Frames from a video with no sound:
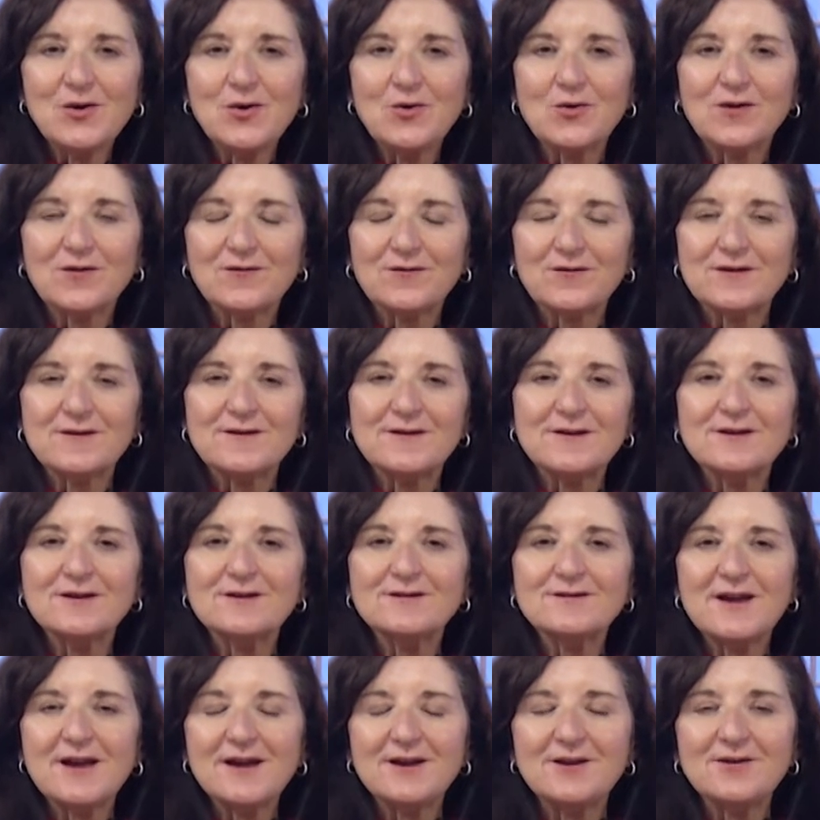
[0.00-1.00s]
who is
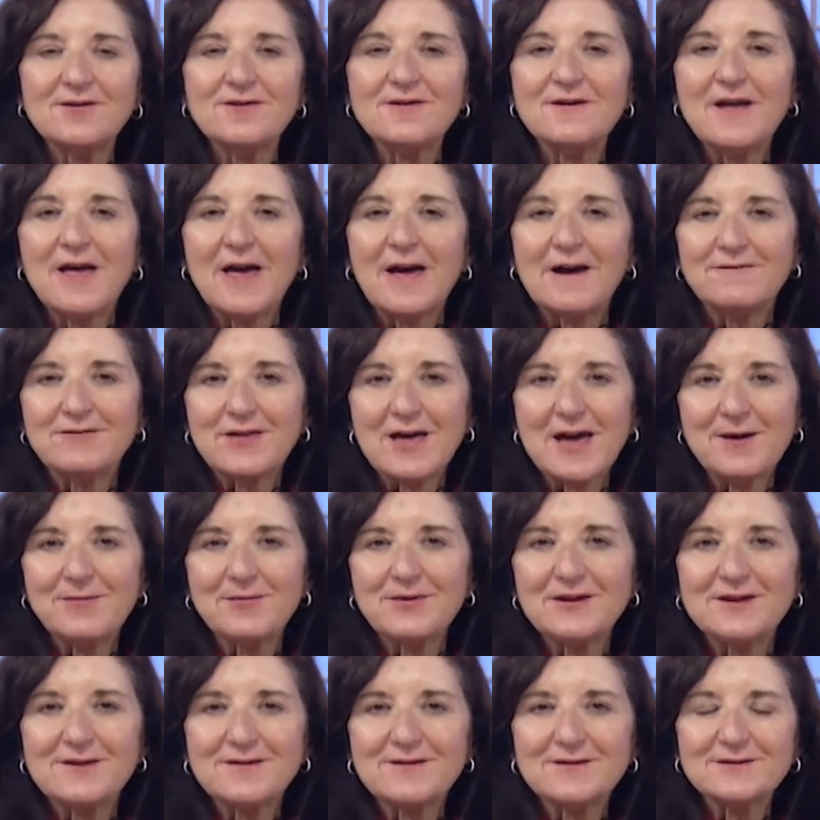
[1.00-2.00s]
facilitator of the
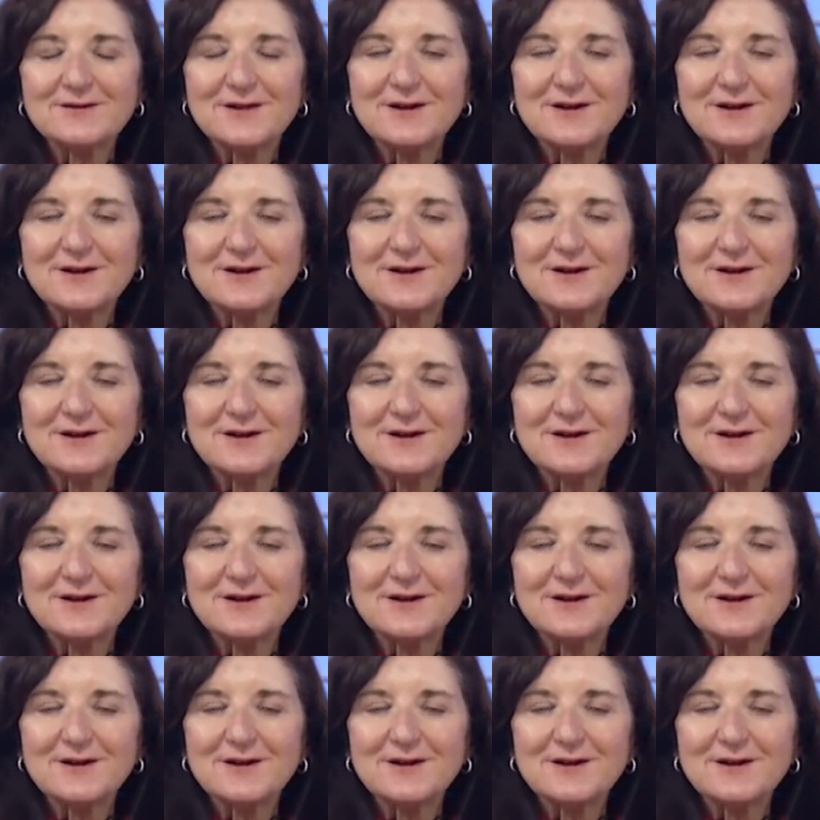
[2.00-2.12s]
Happiness